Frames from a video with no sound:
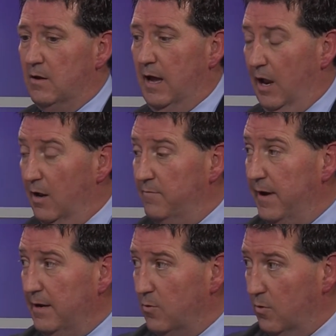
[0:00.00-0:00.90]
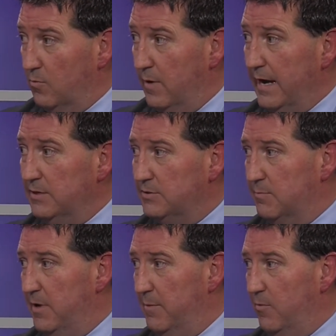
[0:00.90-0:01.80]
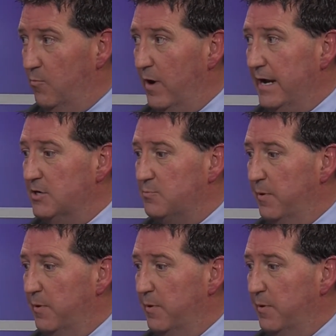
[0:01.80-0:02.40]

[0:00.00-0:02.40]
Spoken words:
elevate or raise the minimum wage,